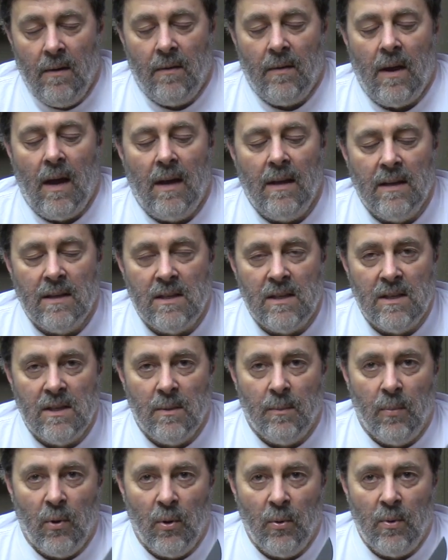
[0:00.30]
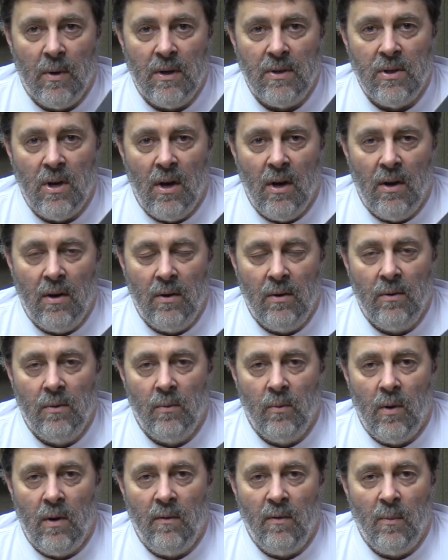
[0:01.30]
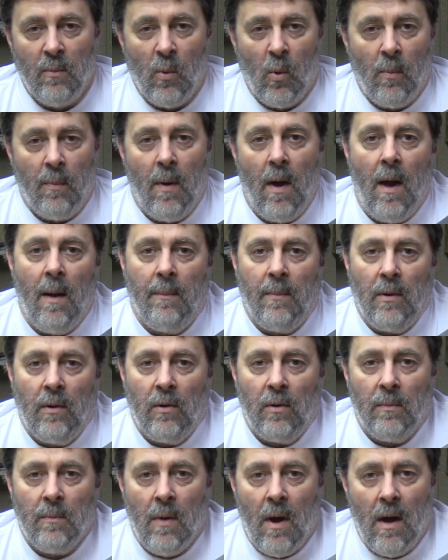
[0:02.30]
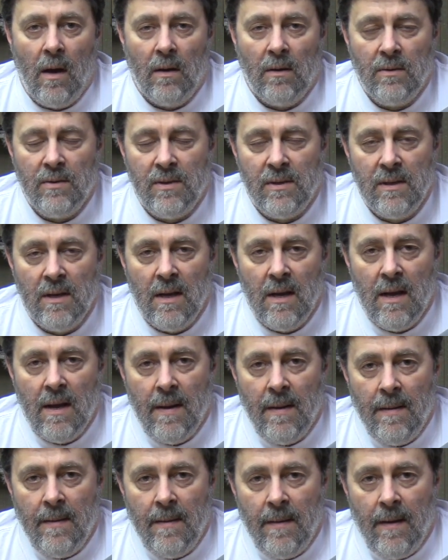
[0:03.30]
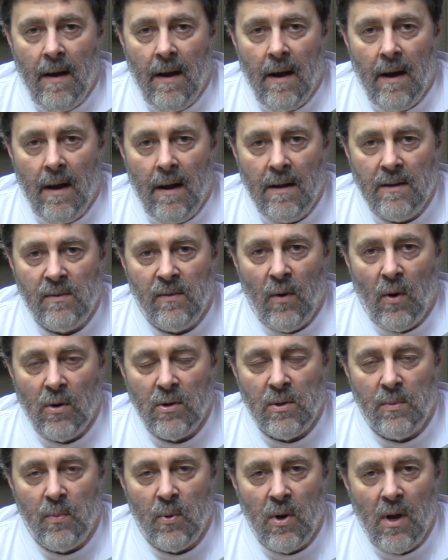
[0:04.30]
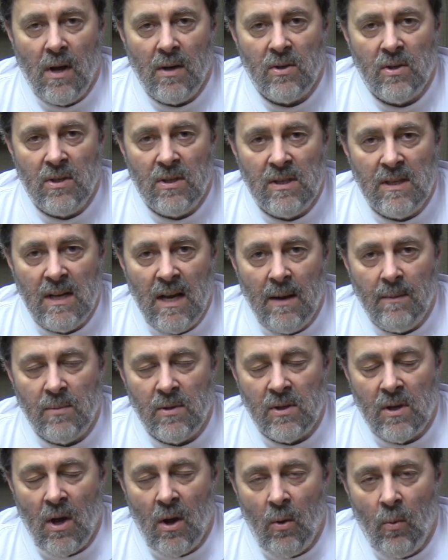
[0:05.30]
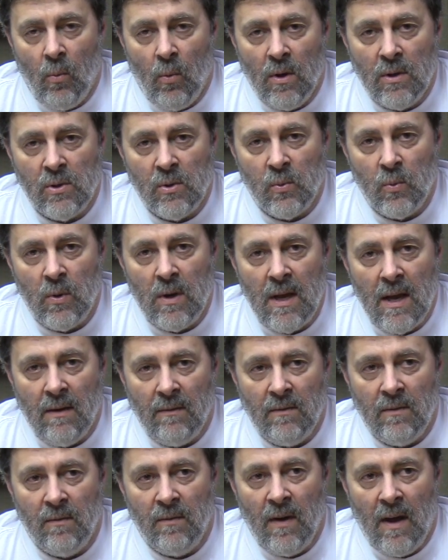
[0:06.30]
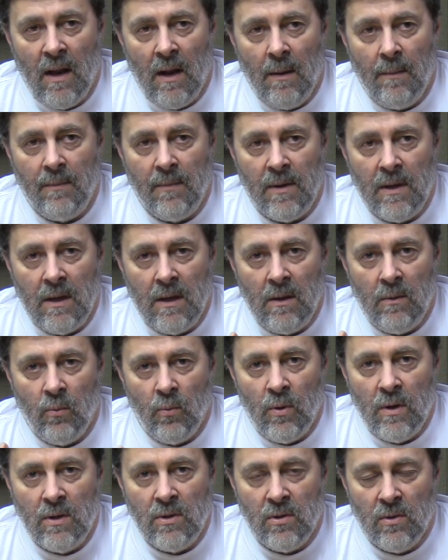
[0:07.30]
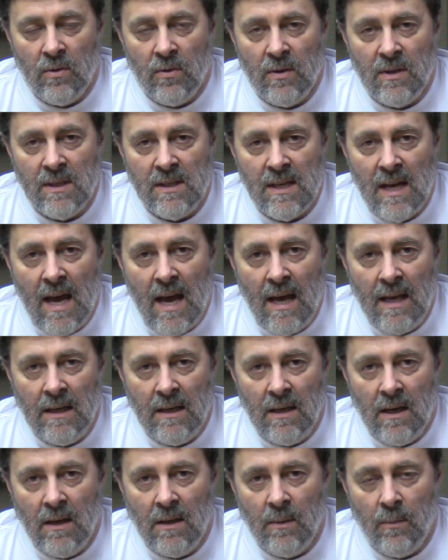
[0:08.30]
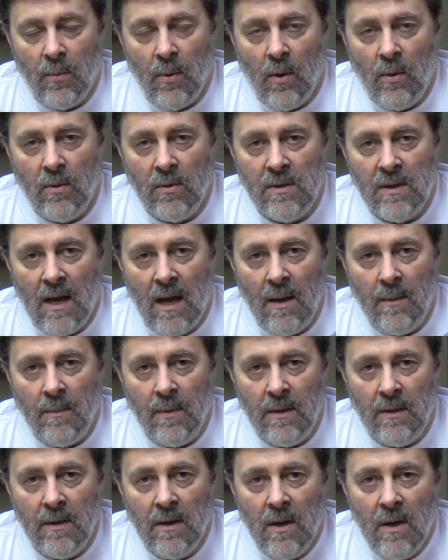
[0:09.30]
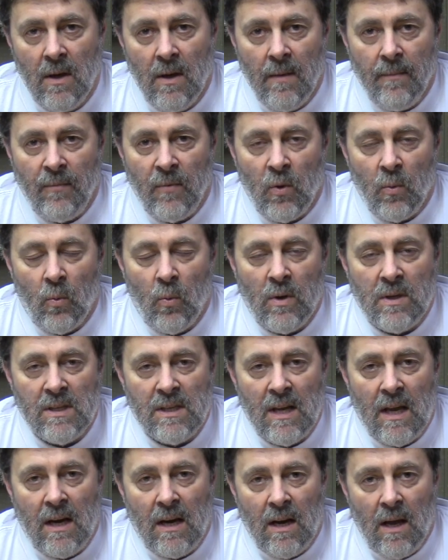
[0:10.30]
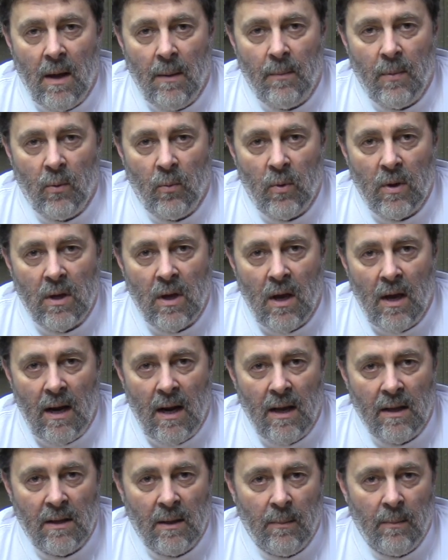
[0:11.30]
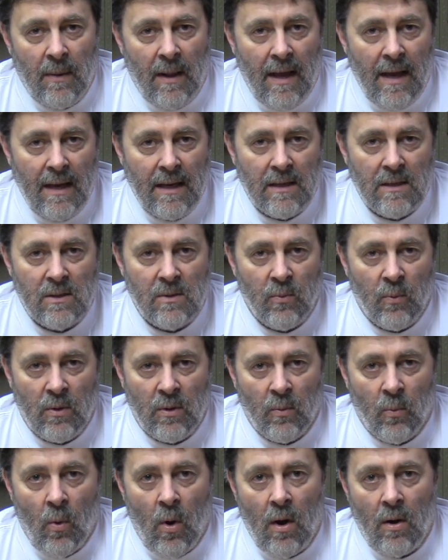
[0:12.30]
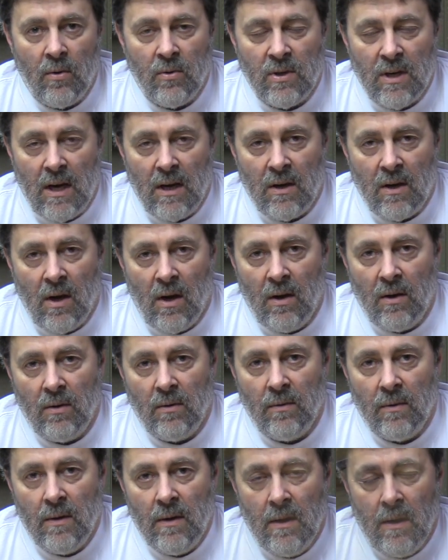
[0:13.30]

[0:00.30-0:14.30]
Okay, this is the Blue Ridge Hunter, one of our more popular models. As far as the production steps go, once we have developed the original design and done the prototyping, we set it up and we cut out the blanks with a water jet cutter.